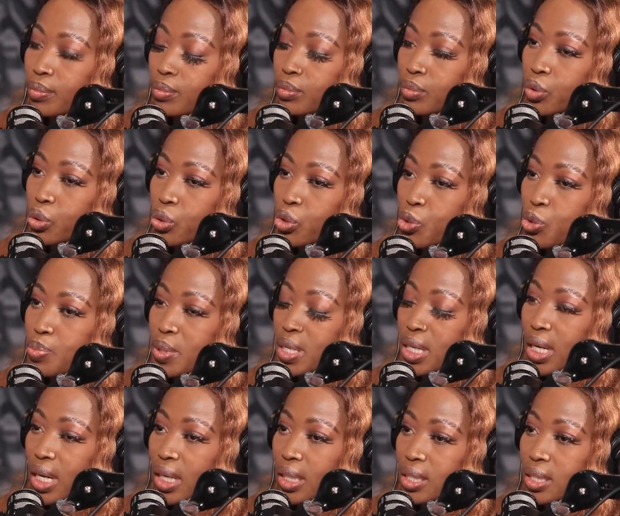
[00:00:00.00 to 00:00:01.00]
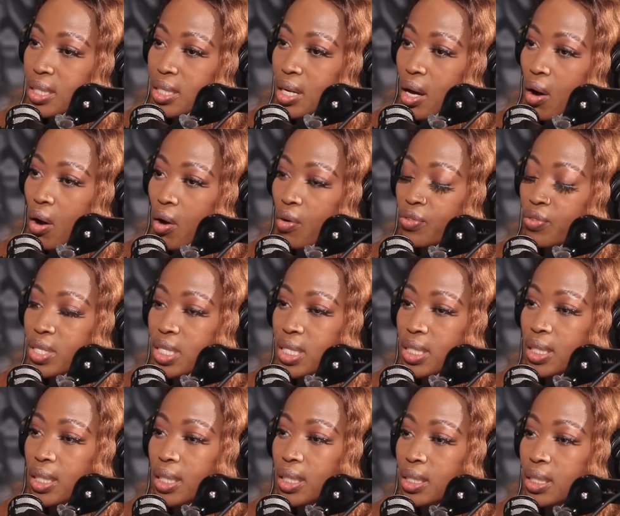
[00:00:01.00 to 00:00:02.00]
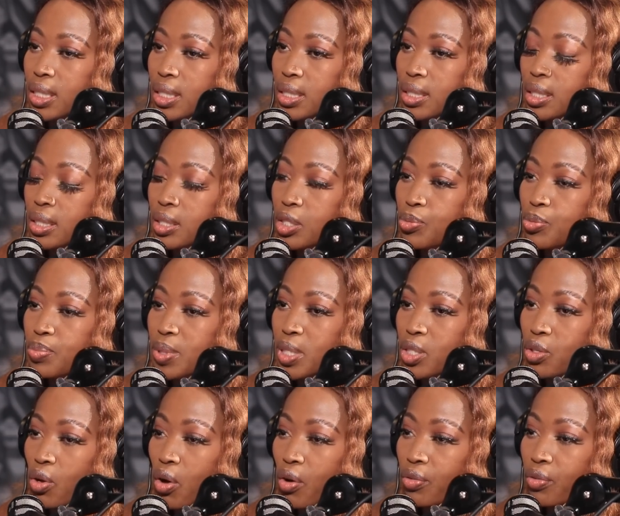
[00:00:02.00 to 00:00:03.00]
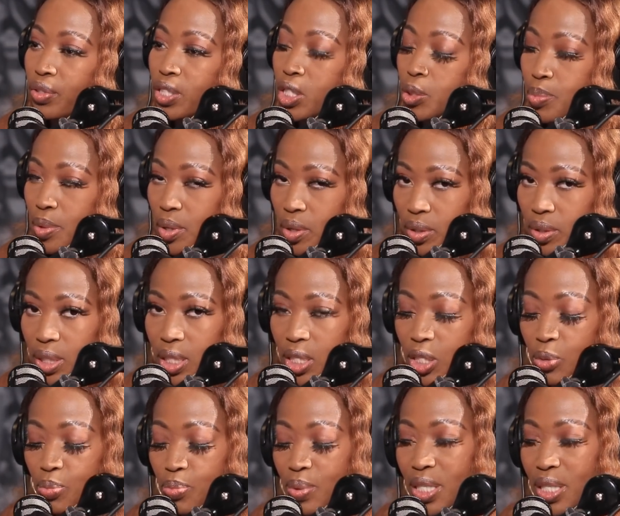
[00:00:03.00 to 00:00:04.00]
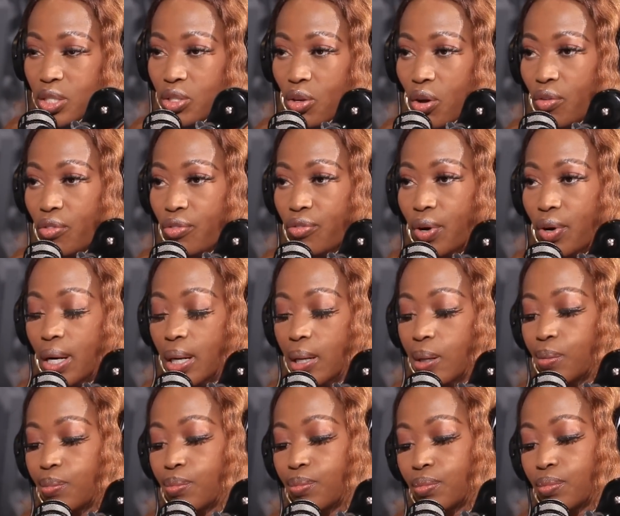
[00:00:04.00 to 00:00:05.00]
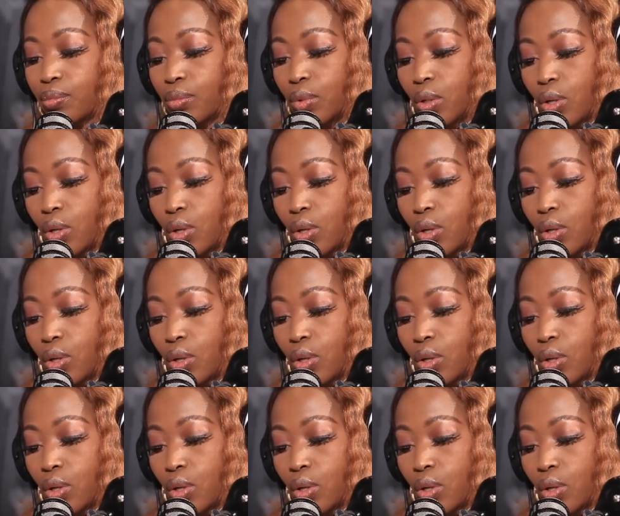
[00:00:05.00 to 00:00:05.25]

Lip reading: When you speak like this now, obviously it speaks of experience, it speaks of time